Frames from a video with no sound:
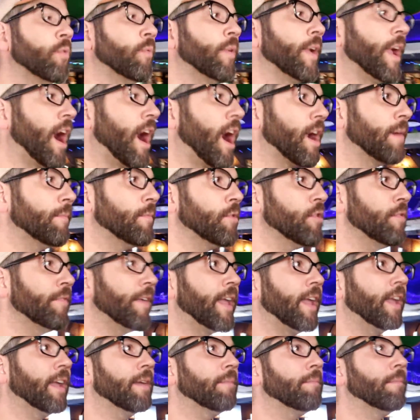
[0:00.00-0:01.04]
We are
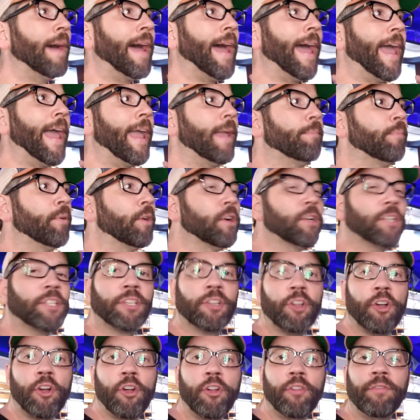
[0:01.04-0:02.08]
moving my
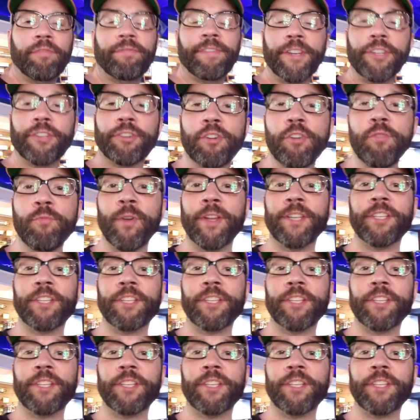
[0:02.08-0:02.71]
personal fish room,